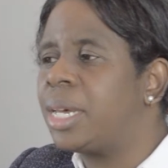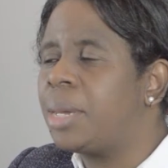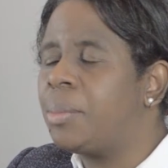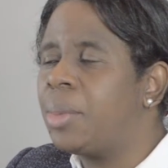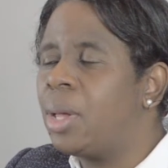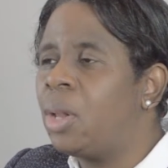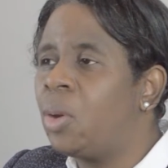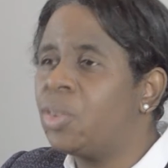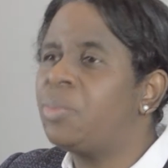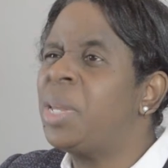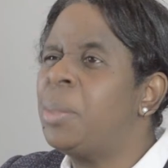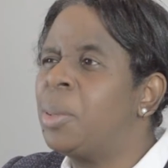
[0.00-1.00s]
a lot
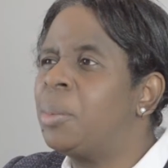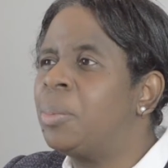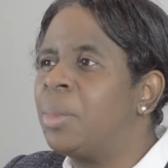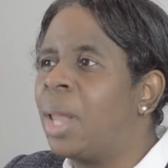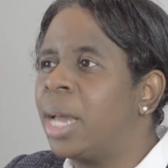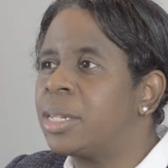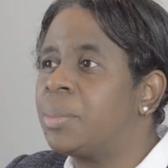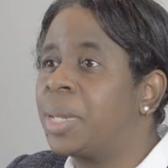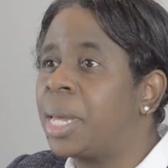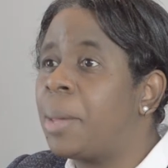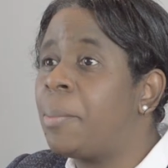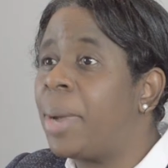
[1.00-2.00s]
of people like to
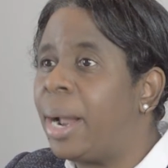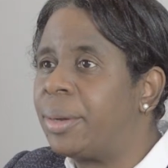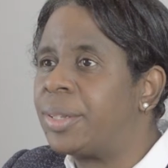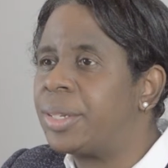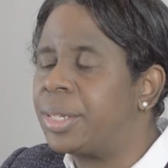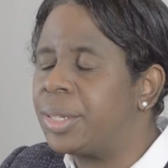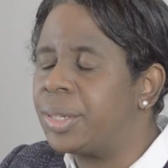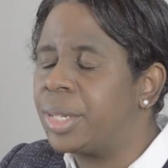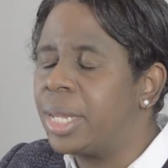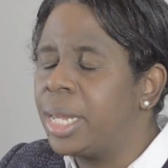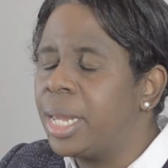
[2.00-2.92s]
become barristers